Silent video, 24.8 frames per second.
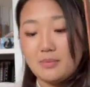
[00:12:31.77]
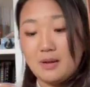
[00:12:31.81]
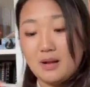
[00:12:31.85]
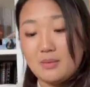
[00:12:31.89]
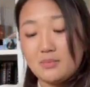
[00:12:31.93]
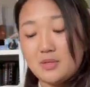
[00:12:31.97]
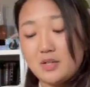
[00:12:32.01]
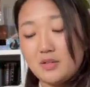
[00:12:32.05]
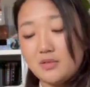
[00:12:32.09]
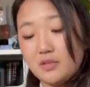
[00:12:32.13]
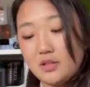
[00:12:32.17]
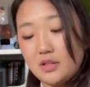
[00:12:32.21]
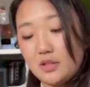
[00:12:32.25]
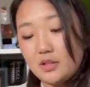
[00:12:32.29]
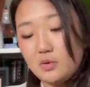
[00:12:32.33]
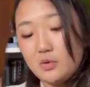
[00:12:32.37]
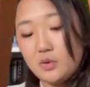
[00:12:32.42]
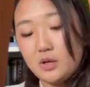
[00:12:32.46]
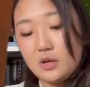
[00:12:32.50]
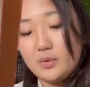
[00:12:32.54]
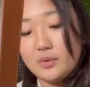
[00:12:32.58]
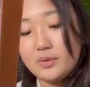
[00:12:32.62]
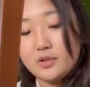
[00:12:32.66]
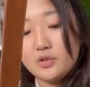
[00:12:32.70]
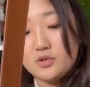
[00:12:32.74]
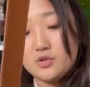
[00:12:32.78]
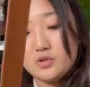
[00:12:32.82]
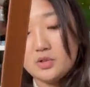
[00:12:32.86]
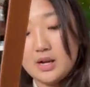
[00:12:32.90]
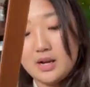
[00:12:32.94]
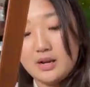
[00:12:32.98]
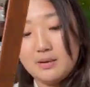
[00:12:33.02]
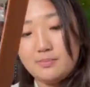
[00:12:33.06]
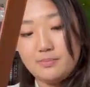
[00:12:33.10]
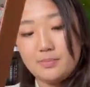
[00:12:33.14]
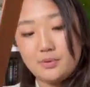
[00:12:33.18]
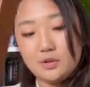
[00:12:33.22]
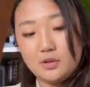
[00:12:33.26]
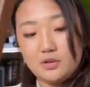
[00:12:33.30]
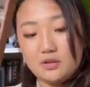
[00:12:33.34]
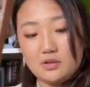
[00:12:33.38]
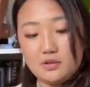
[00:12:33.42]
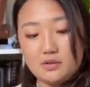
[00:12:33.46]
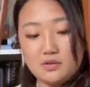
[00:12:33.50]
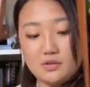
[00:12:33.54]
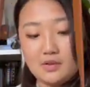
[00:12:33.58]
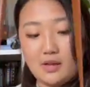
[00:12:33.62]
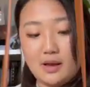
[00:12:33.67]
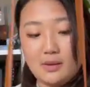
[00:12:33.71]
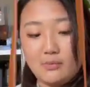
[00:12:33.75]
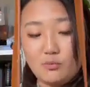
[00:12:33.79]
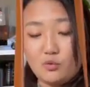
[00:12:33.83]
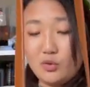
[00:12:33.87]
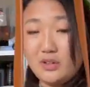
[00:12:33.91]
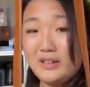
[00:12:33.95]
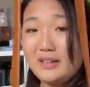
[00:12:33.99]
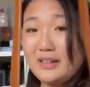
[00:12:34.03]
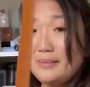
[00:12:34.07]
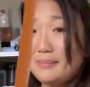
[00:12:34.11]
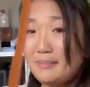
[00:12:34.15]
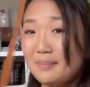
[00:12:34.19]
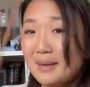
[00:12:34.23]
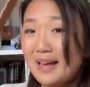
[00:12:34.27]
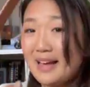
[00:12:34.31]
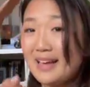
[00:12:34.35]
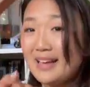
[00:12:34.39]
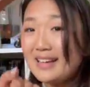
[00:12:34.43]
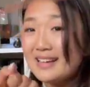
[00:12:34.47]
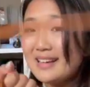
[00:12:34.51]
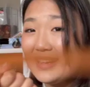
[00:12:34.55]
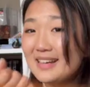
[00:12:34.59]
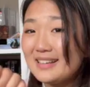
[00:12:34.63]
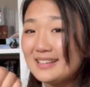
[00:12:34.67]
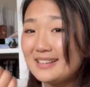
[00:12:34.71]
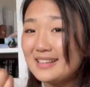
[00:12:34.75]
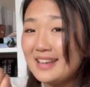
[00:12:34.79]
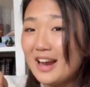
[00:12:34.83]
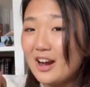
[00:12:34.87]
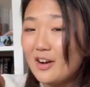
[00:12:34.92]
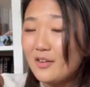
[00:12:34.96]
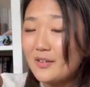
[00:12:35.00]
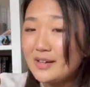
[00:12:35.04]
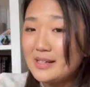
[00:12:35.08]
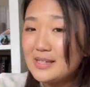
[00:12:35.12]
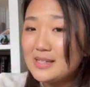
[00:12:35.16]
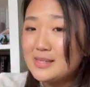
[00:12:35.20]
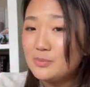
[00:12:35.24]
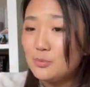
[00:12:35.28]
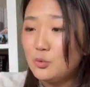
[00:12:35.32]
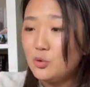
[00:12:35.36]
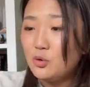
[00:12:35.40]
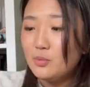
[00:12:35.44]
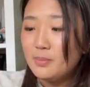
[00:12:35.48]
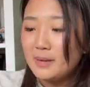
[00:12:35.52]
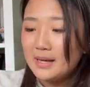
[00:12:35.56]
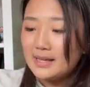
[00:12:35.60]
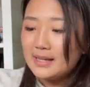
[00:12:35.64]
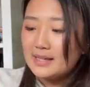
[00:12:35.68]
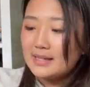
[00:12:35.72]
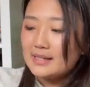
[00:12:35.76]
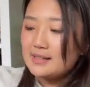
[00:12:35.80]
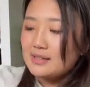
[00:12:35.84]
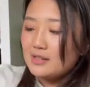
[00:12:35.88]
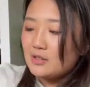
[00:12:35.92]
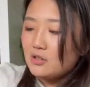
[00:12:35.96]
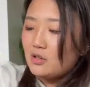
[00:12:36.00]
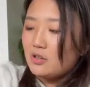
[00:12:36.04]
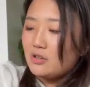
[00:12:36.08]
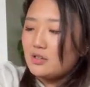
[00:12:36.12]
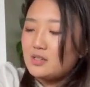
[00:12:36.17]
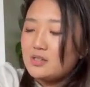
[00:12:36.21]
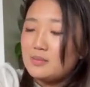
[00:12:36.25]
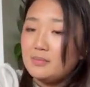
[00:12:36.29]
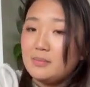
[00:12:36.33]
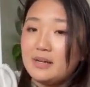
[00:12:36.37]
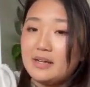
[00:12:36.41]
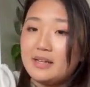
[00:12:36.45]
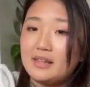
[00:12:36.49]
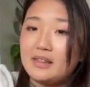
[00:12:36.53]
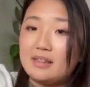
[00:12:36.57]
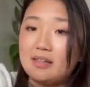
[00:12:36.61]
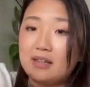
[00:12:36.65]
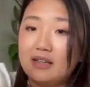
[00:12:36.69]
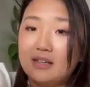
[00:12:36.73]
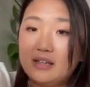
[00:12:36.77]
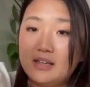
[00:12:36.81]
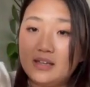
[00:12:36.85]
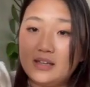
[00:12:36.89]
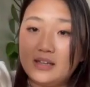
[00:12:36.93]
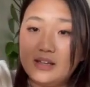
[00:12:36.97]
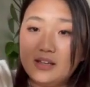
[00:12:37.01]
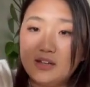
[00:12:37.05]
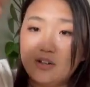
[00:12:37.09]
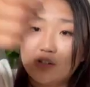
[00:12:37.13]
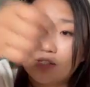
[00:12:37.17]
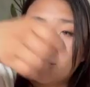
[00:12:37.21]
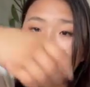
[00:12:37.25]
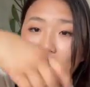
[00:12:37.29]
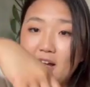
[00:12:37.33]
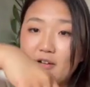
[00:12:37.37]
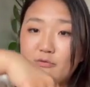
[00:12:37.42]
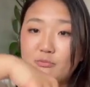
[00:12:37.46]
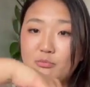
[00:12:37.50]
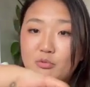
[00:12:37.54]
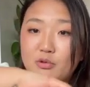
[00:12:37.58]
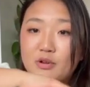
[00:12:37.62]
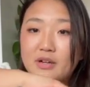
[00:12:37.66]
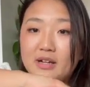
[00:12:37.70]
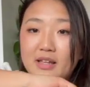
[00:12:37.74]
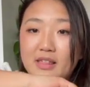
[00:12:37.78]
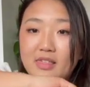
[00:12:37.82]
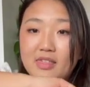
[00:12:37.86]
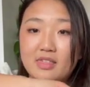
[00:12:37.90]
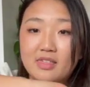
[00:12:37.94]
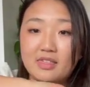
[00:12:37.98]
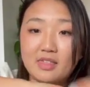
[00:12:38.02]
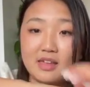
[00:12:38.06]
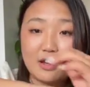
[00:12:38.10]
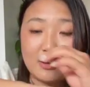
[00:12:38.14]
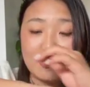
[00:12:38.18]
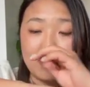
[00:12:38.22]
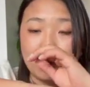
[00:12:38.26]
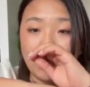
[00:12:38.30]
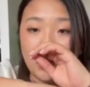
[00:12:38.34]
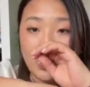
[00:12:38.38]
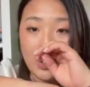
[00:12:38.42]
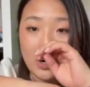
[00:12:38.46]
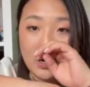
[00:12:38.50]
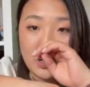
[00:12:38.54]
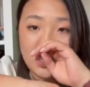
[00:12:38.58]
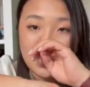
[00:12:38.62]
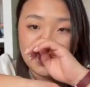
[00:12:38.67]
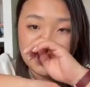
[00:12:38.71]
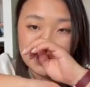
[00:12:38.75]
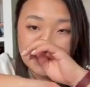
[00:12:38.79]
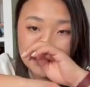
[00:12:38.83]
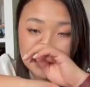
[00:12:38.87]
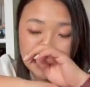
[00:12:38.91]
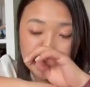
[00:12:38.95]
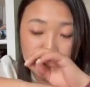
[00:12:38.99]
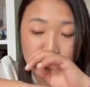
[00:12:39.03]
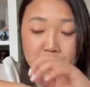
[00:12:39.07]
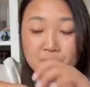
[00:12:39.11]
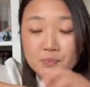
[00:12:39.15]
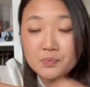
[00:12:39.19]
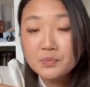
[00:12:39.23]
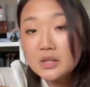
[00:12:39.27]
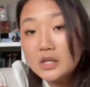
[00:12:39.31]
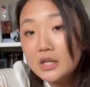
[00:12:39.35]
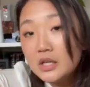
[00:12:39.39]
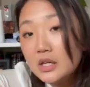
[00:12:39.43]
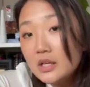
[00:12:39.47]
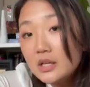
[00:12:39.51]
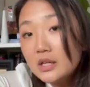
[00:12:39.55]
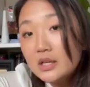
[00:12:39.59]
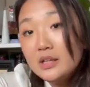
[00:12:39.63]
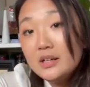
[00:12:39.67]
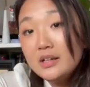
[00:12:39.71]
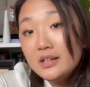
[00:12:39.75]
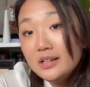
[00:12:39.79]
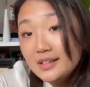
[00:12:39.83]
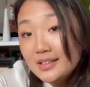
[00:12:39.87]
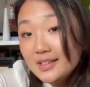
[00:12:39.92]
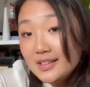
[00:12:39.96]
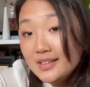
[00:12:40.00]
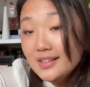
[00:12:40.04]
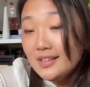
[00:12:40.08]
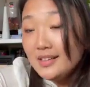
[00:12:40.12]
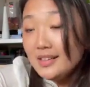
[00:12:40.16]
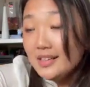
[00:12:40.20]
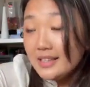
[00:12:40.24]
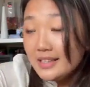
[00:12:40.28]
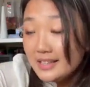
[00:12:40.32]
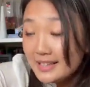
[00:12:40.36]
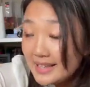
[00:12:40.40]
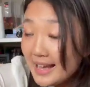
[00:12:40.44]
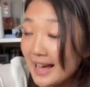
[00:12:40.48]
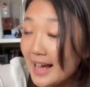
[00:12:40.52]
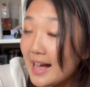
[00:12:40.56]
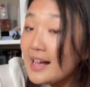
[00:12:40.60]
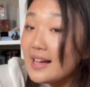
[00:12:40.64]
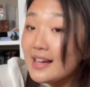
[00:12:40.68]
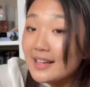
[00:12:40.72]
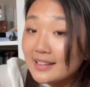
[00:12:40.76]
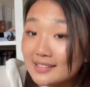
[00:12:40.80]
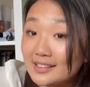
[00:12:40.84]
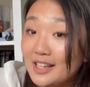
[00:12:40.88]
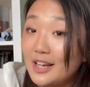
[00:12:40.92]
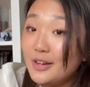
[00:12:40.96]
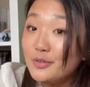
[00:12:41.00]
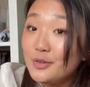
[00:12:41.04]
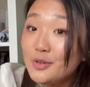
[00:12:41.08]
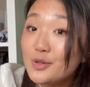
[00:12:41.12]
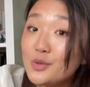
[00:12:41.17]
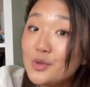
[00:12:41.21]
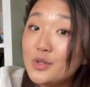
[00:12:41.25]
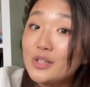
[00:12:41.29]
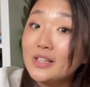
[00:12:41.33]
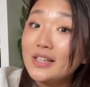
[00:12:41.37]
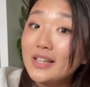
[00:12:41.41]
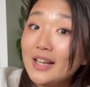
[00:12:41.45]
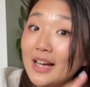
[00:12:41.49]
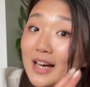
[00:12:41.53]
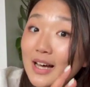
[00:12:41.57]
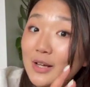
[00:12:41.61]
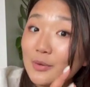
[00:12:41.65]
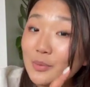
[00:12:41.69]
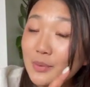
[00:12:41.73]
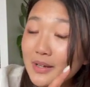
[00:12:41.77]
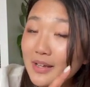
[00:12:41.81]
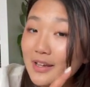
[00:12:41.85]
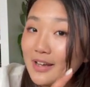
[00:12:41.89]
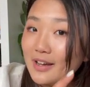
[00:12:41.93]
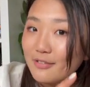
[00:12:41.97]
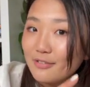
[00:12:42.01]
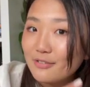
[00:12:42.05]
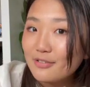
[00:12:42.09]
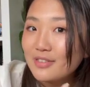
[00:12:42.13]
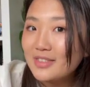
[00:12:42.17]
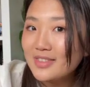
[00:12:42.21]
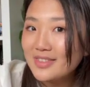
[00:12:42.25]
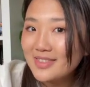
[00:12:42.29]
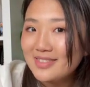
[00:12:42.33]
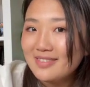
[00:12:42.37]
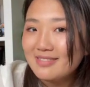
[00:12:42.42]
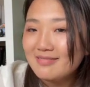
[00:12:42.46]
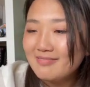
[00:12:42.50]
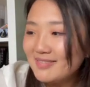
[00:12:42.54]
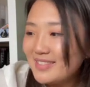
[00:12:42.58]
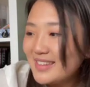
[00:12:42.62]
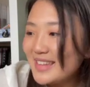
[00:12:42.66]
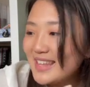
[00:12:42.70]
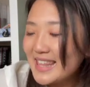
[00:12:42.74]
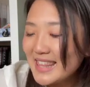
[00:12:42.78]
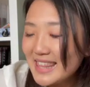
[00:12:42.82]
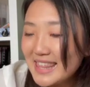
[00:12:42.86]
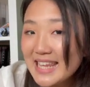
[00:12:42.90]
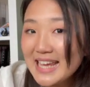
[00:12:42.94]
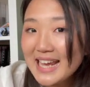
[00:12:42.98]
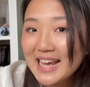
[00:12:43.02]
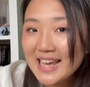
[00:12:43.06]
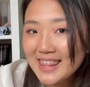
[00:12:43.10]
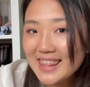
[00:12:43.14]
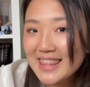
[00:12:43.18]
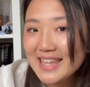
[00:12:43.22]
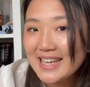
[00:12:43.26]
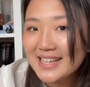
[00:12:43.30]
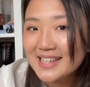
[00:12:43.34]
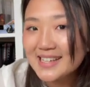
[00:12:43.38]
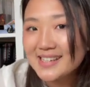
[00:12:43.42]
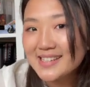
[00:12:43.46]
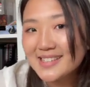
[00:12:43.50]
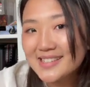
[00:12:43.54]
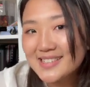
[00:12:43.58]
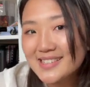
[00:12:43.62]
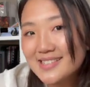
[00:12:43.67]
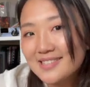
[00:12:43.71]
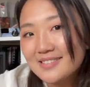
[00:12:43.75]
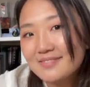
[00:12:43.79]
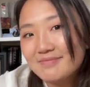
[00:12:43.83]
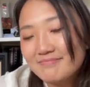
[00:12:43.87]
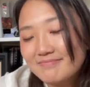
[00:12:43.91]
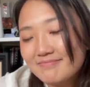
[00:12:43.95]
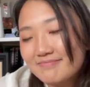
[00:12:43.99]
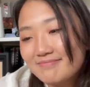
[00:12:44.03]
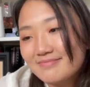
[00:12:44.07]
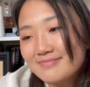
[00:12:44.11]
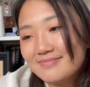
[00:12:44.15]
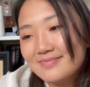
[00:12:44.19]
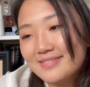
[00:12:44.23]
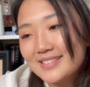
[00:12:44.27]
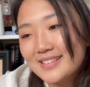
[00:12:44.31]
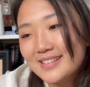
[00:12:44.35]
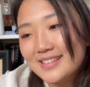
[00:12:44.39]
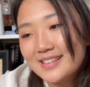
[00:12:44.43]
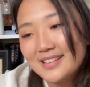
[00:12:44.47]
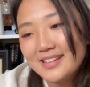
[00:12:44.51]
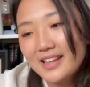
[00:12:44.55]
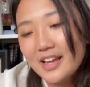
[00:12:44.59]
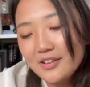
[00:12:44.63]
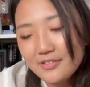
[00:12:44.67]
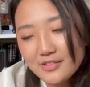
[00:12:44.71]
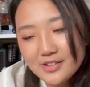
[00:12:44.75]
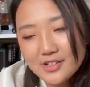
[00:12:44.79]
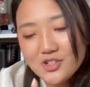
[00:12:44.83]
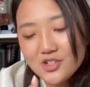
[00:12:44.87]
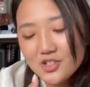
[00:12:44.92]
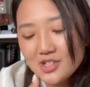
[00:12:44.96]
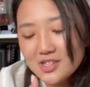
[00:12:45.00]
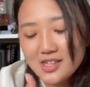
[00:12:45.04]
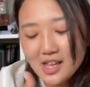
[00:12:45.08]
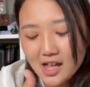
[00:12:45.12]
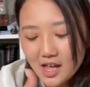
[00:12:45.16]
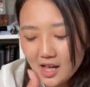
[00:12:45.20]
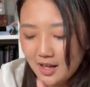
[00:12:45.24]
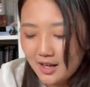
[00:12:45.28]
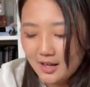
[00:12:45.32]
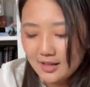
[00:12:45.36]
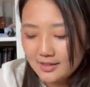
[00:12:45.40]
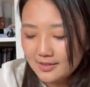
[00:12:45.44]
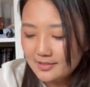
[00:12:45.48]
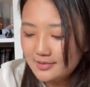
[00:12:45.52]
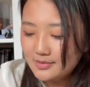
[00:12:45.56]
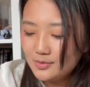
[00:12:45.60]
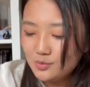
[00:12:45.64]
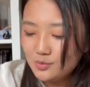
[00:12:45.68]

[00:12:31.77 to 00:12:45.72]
I'm definitely going to wear it with a strap because I'm really bad at carrying small bags across my thing here because I have pretty thick forearms. Yeah, life is really hard when you have thick things. Life is just hard.